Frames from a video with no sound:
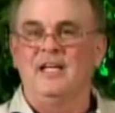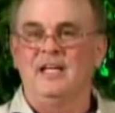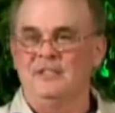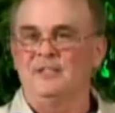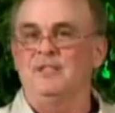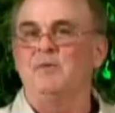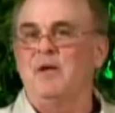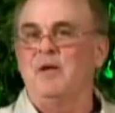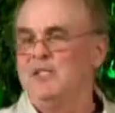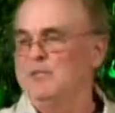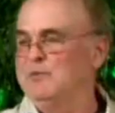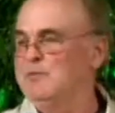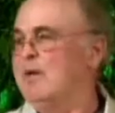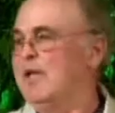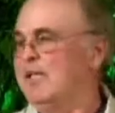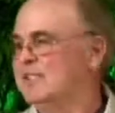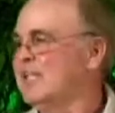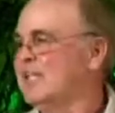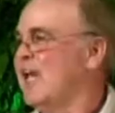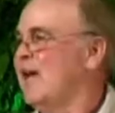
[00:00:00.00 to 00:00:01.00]
is
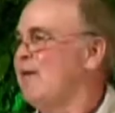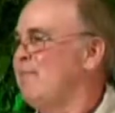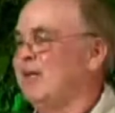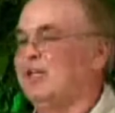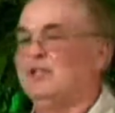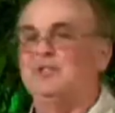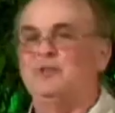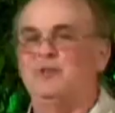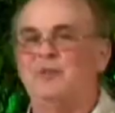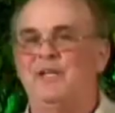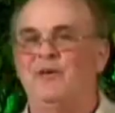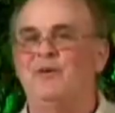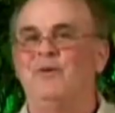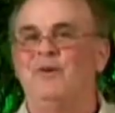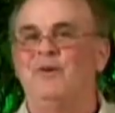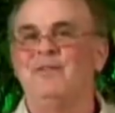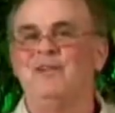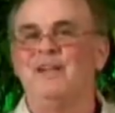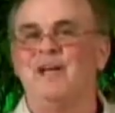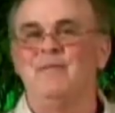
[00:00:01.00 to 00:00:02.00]
a lot better sweet
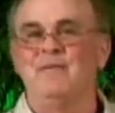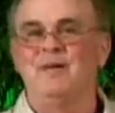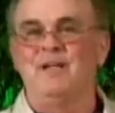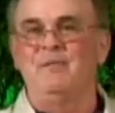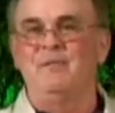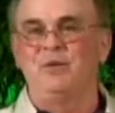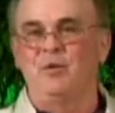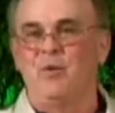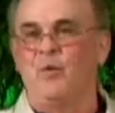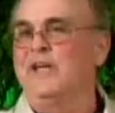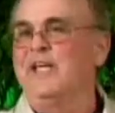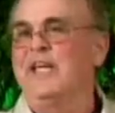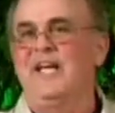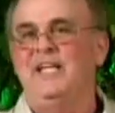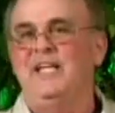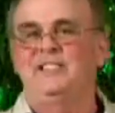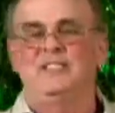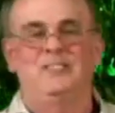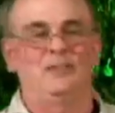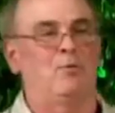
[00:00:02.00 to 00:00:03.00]
corn. I mean,
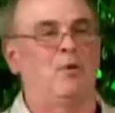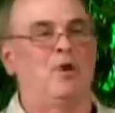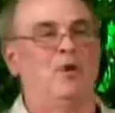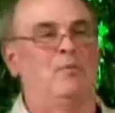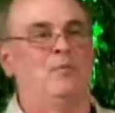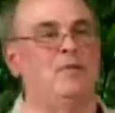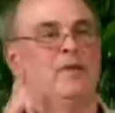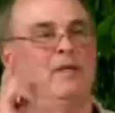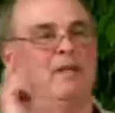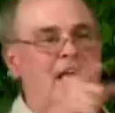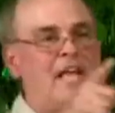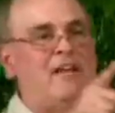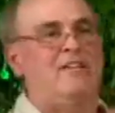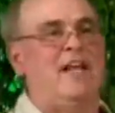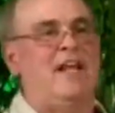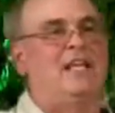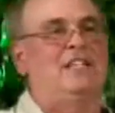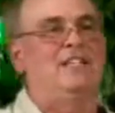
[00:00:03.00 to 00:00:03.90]
28 is superb. David